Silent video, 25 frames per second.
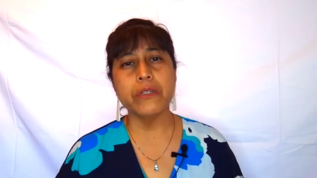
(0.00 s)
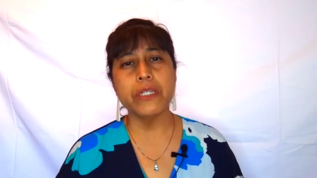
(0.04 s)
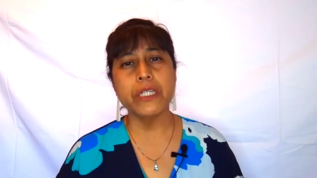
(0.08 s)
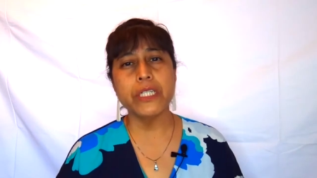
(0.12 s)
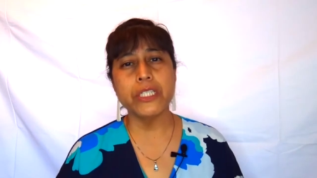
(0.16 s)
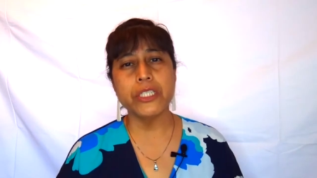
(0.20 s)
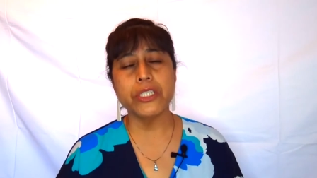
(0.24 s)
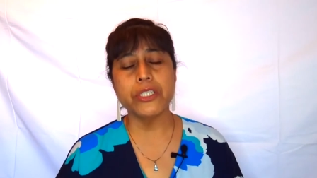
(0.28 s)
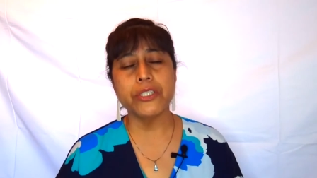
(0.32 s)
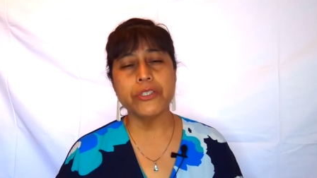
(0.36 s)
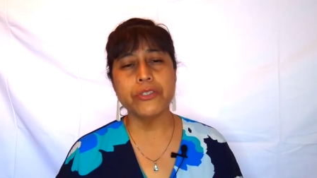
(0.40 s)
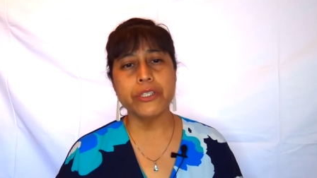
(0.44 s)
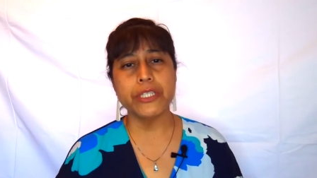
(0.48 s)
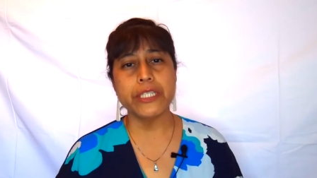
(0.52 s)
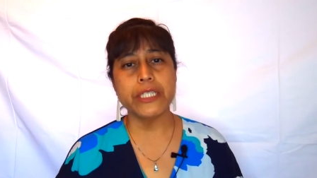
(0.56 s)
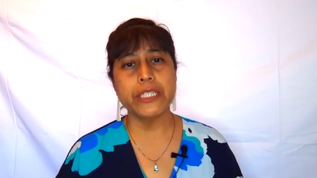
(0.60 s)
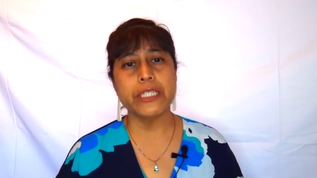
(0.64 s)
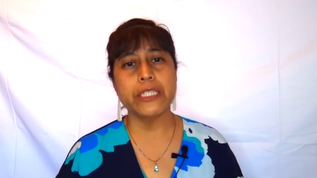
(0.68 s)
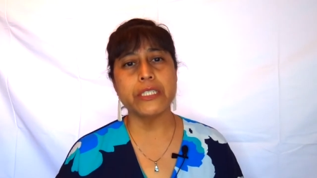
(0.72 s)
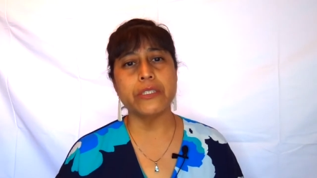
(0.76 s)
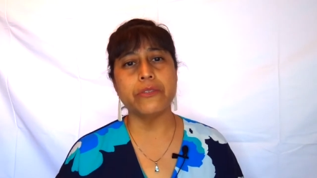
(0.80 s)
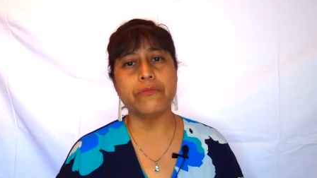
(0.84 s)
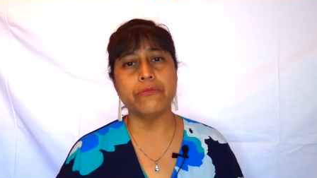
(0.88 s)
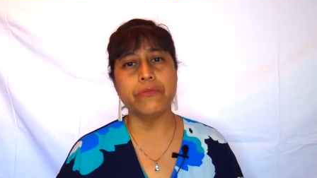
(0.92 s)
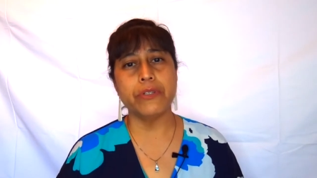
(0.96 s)
History
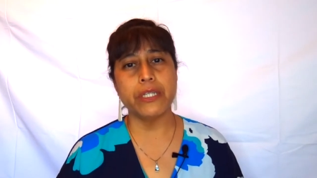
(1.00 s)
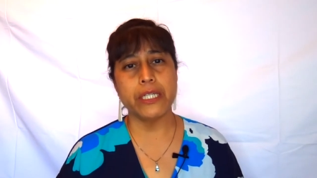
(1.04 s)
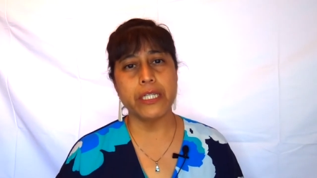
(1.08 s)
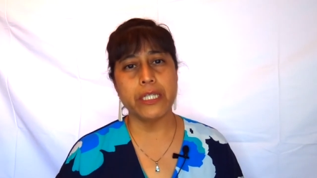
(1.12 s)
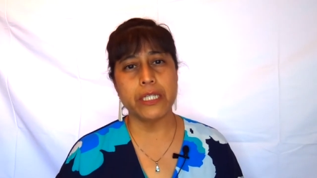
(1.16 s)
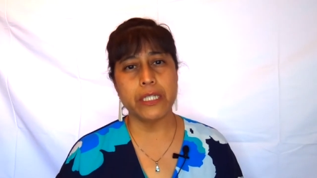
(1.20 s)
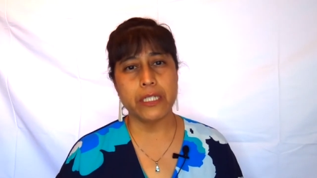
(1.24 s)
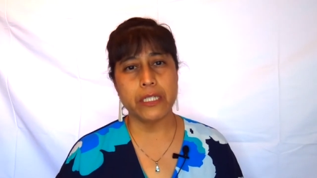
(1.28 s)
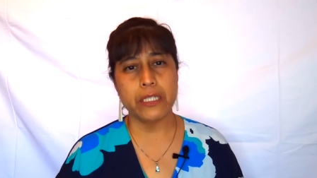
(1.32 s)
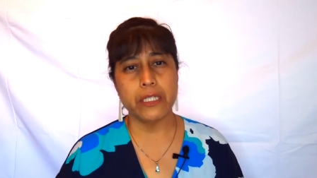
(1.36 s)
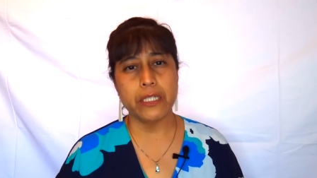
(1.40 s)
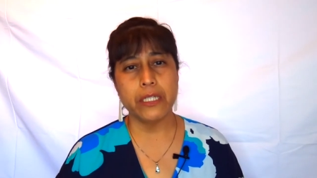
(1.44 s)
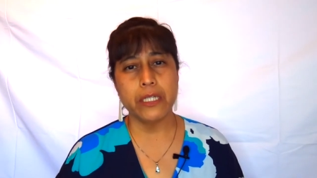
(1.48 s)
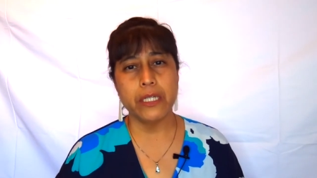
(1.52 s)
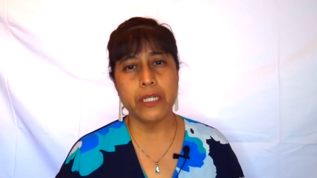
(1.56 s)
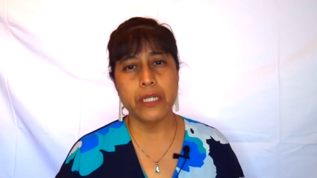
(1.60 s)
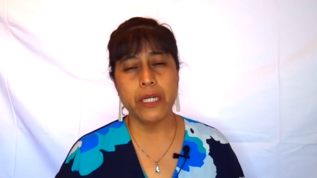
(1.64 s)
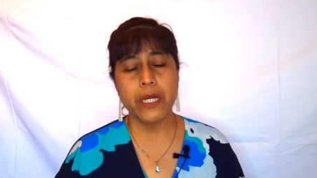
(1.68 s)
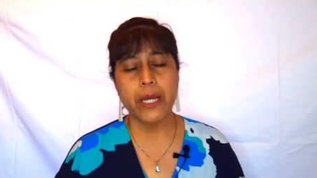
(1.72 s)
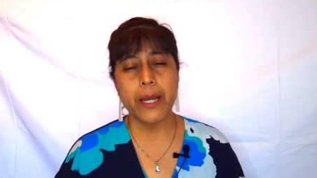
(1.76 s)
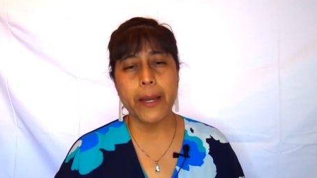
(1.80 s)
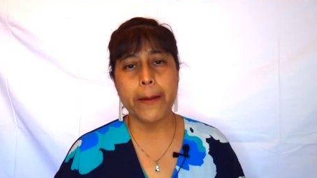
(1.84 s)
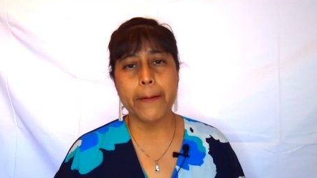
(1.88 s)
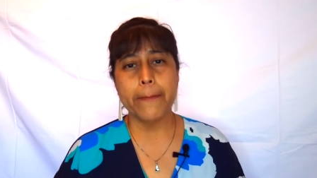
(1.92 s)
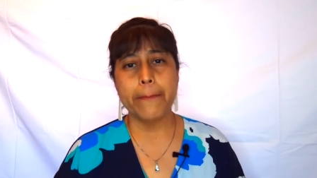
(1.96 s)
is written
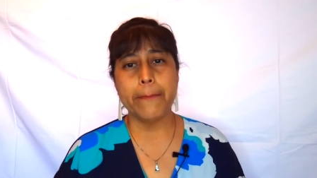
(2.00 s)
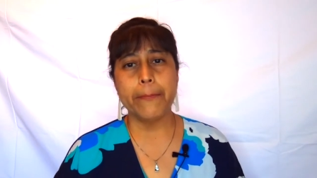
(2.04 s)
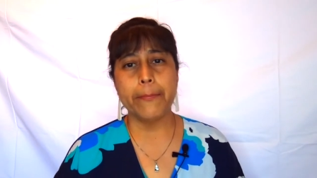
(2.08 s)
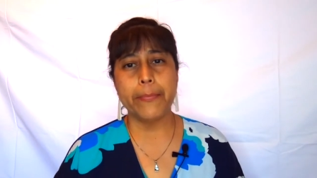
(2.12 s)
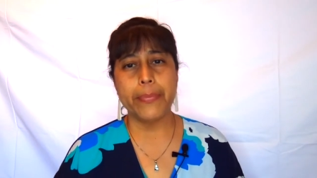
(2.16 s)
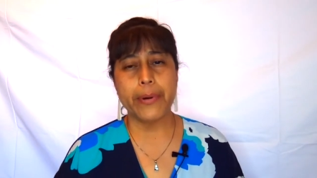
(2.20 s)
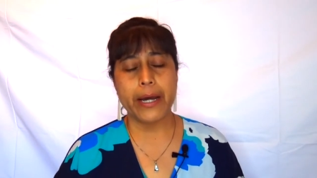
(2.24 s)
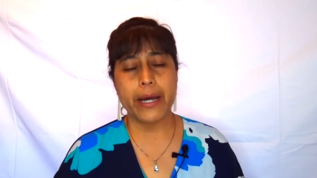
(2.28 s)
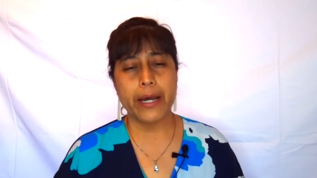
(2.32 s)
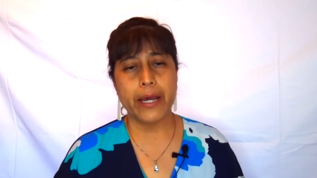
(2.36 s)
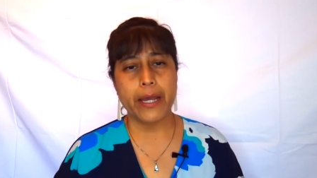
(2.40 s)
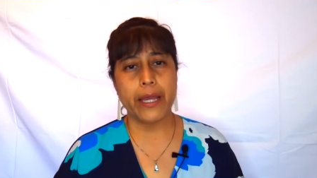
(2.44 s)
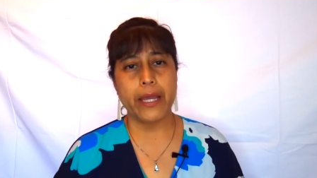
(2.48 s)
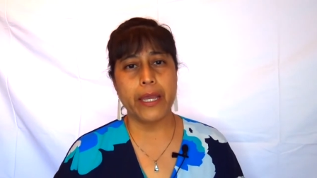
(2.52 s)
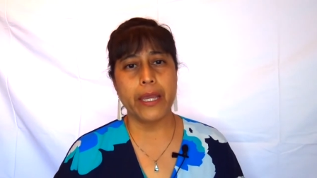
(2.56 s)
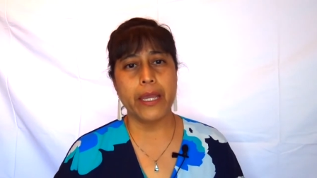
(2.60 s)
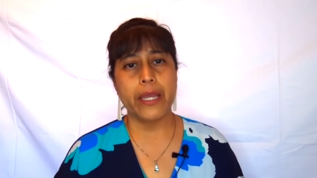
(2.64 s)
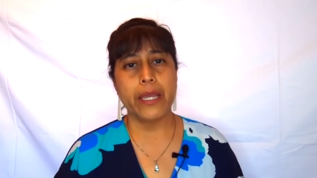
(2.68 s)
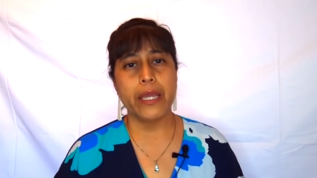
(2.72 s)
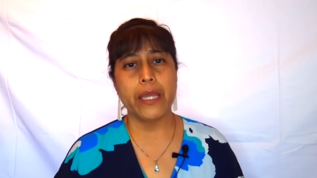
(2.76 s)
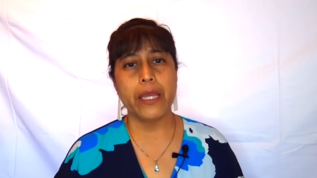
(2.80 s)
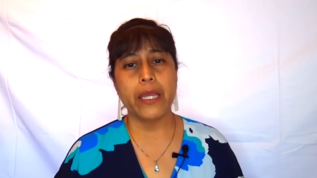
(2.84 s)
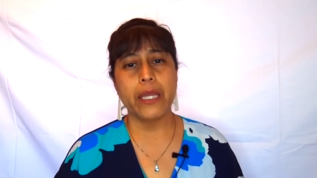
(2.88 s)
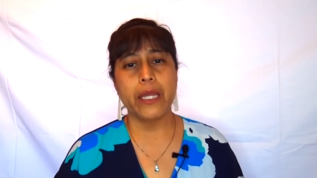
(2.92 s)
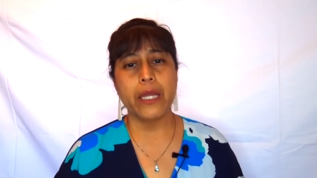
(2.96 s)

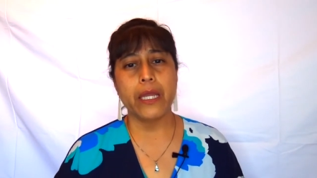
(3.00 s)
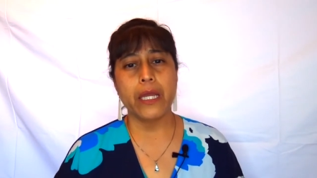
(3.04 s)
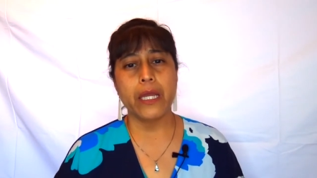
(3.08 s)
by